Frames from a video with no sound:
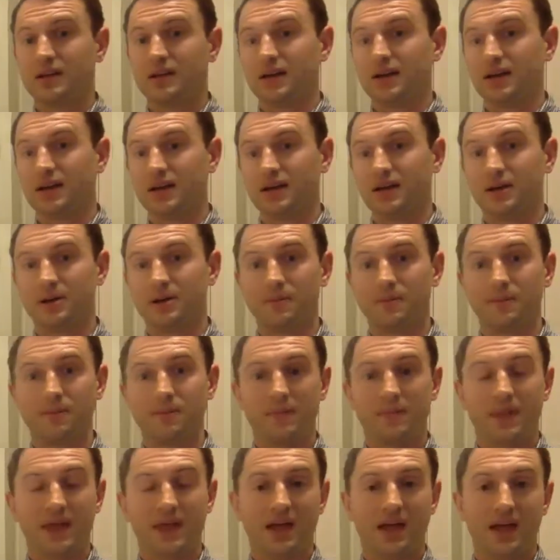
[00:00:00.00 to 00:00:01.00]

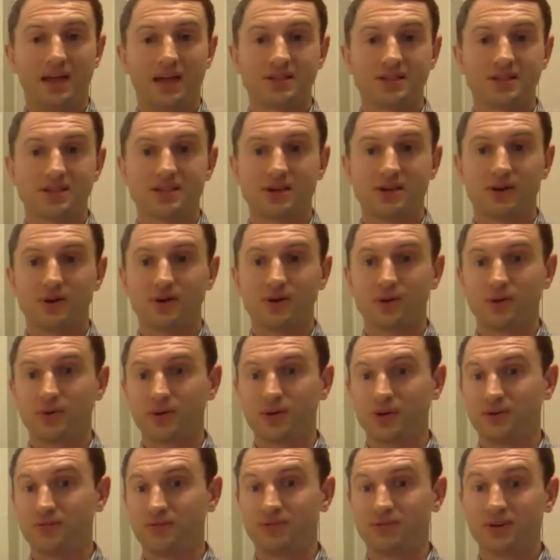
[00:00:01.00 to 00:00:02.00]
And so
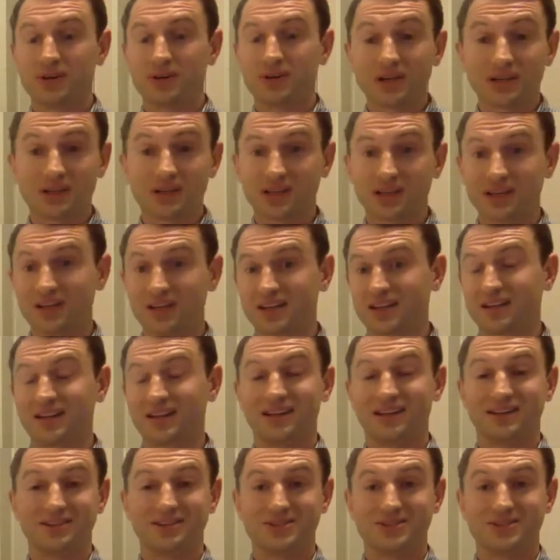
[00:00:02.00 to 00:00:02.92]
you really can